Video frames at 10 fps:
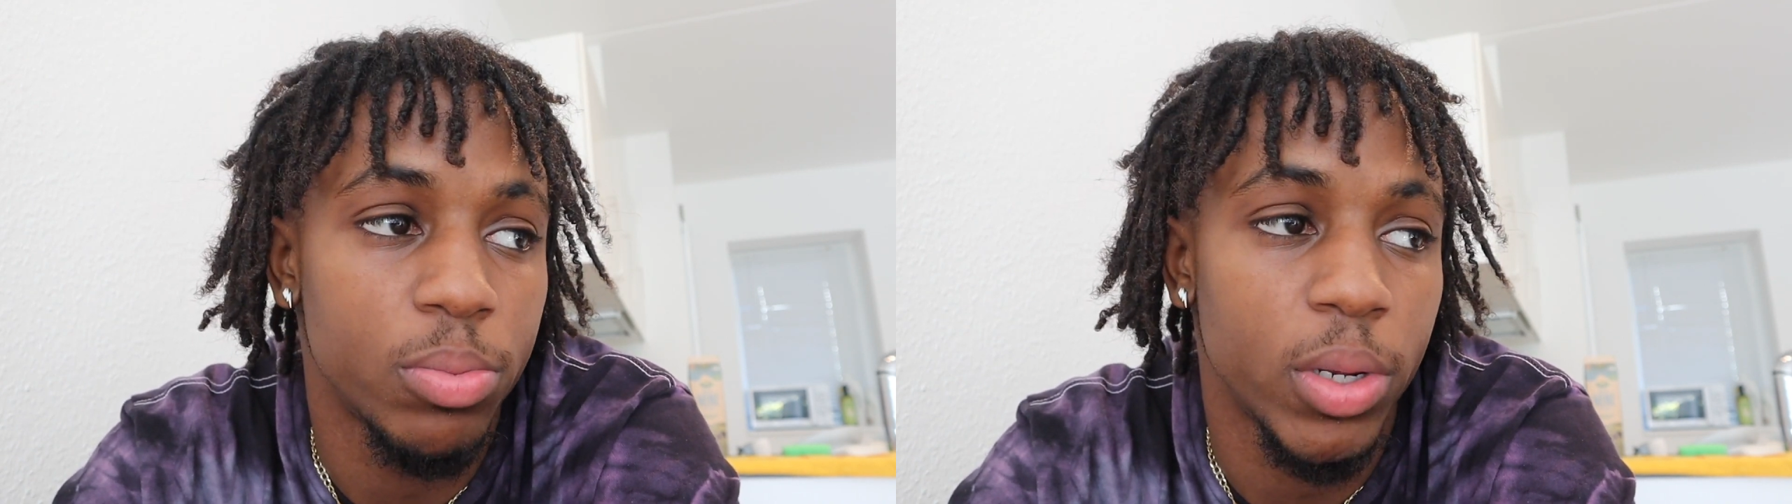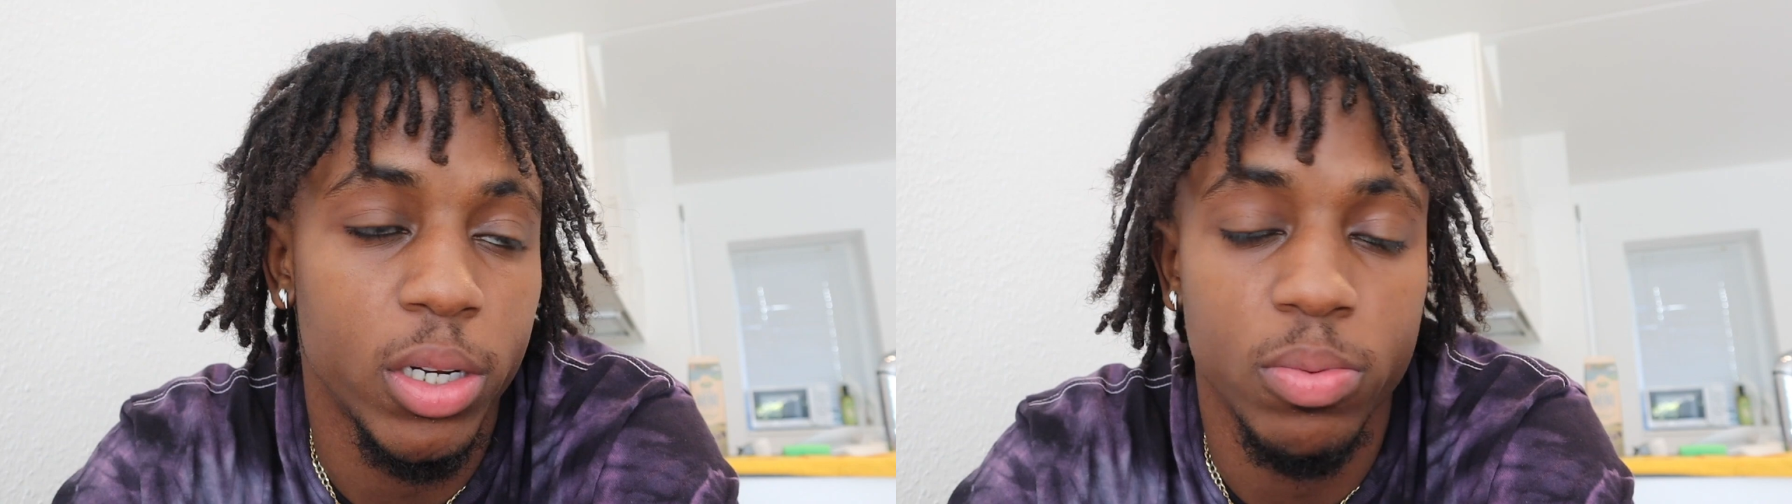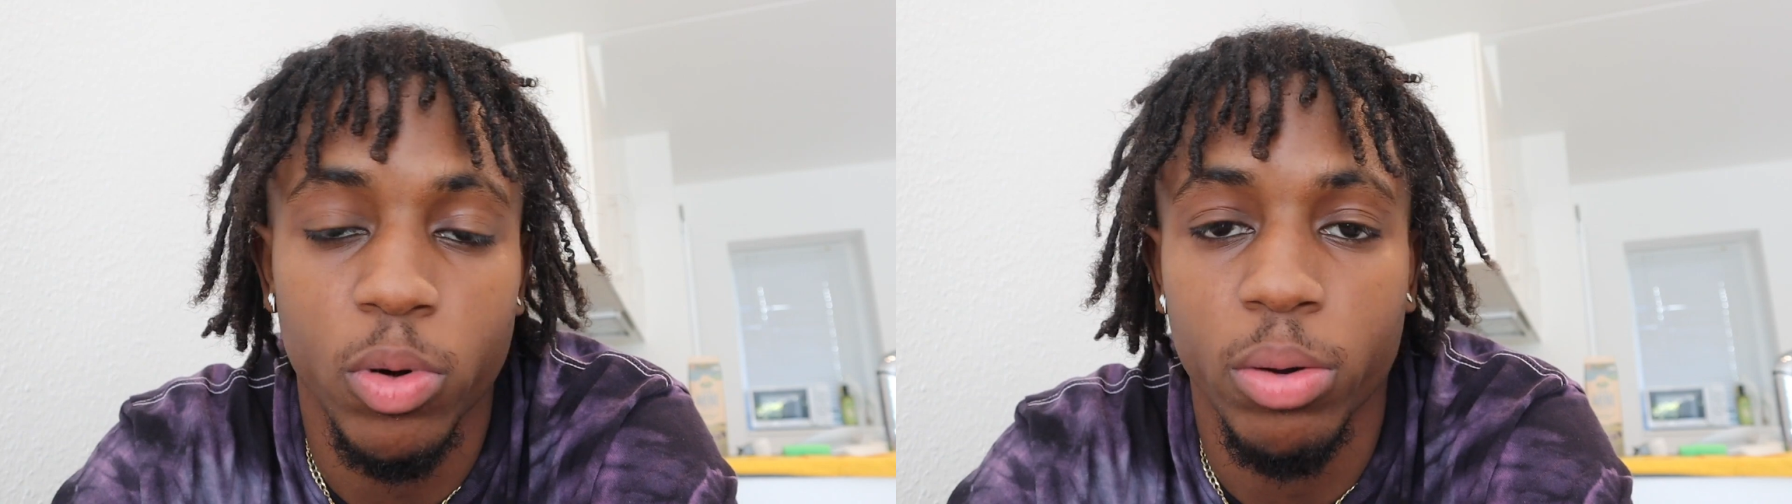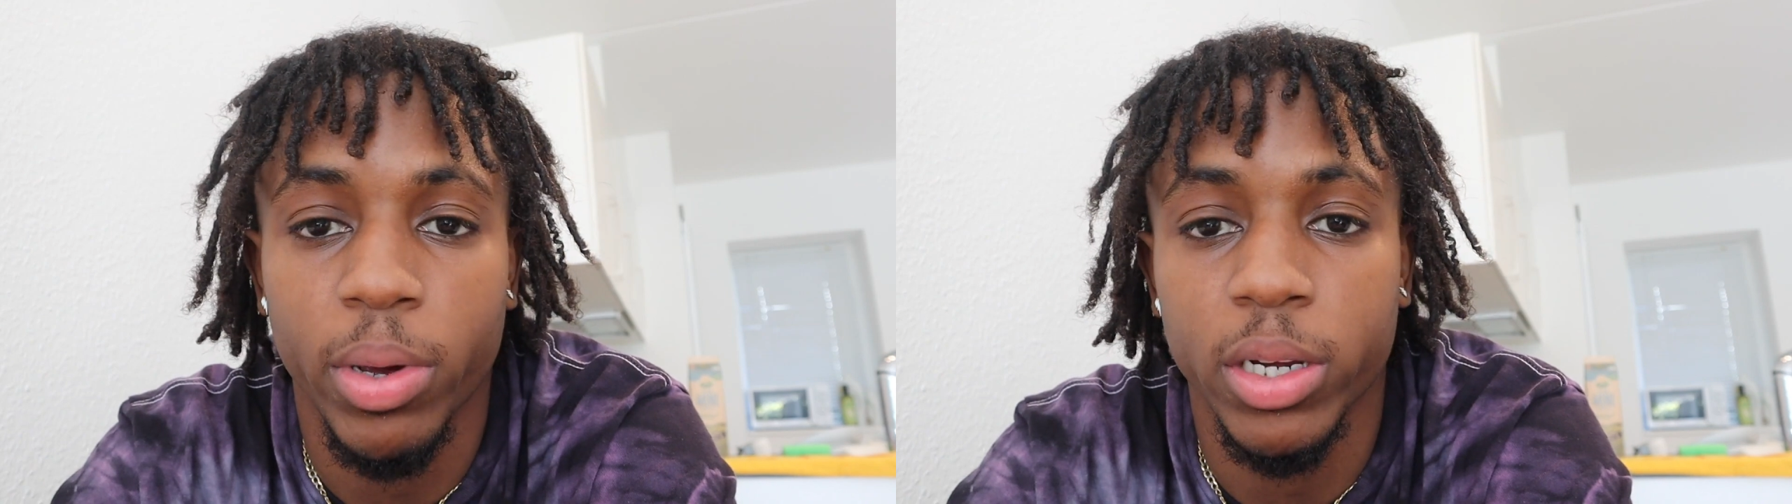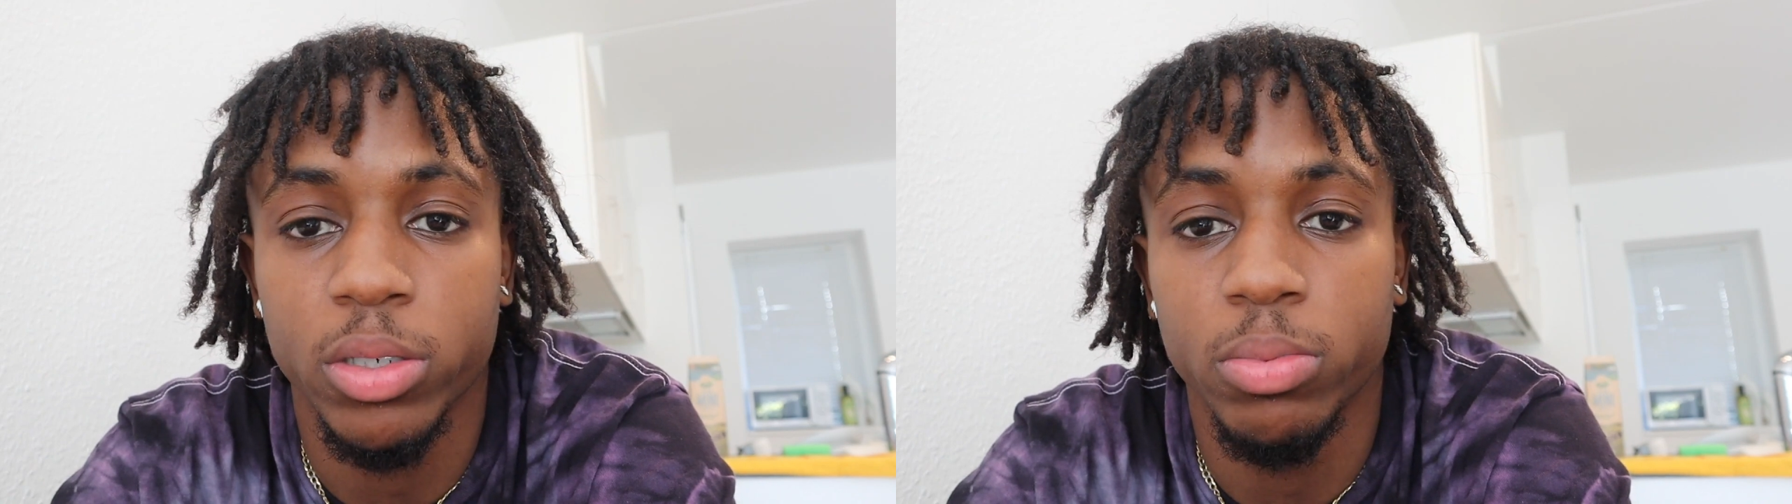to play the sport of
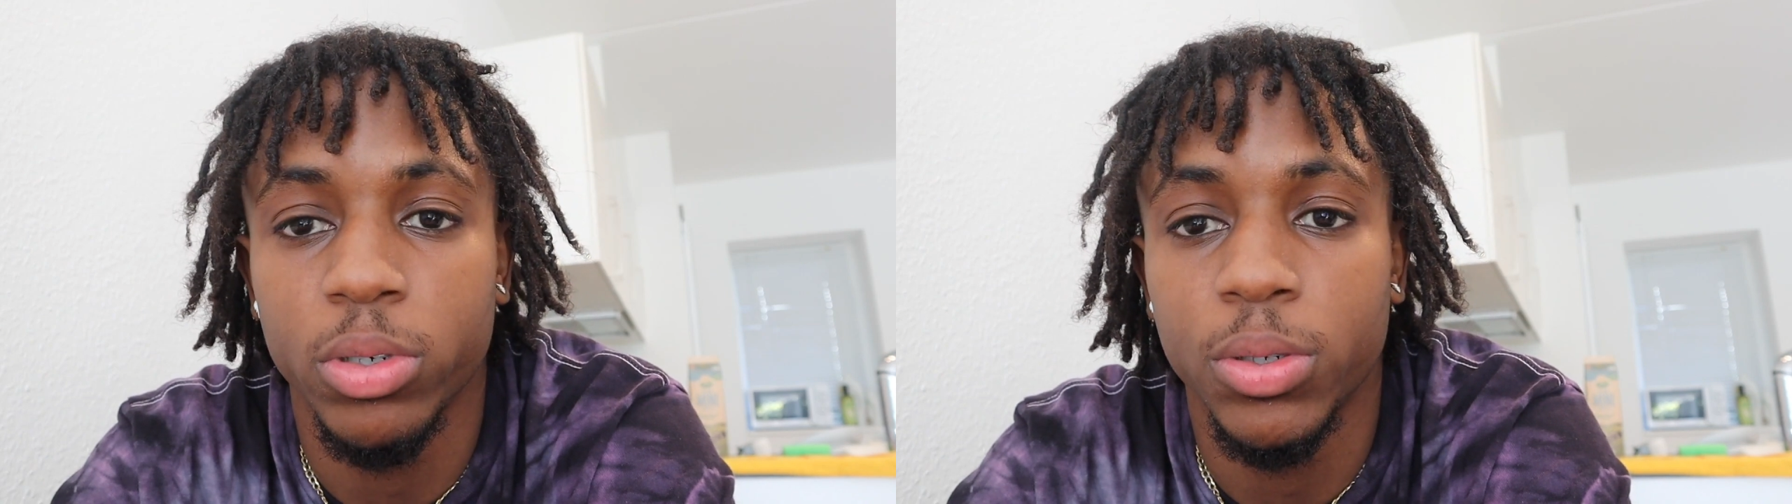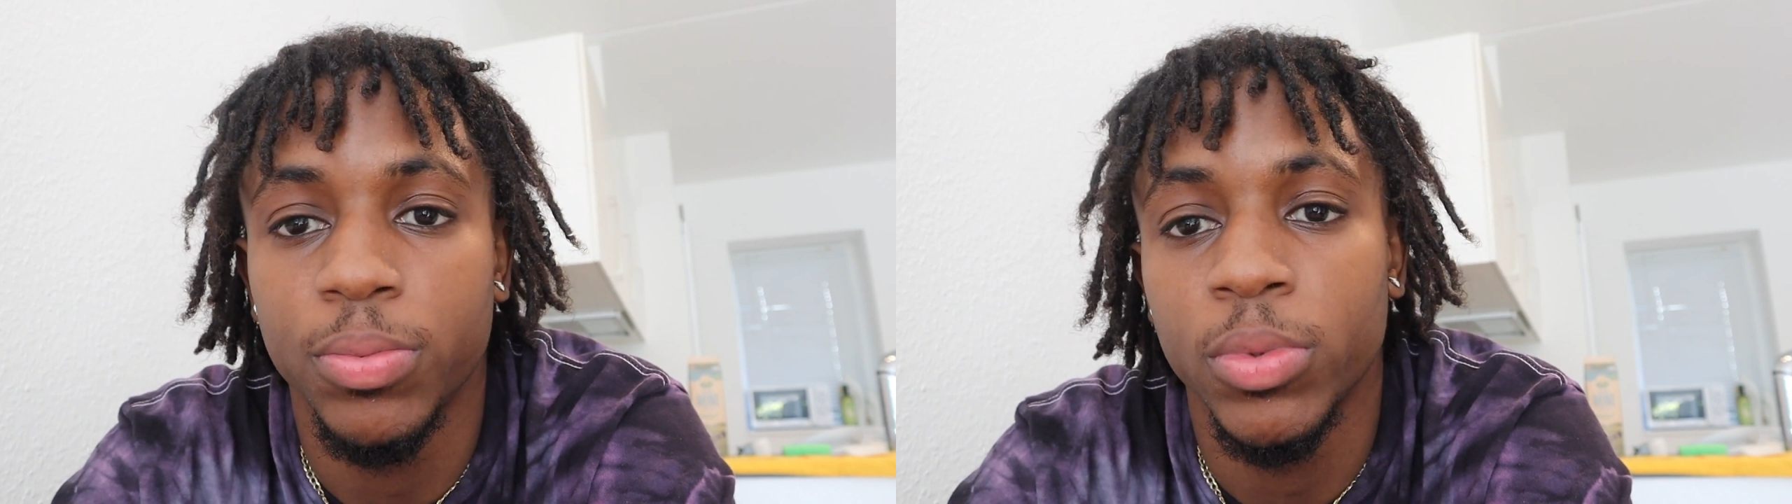basketball.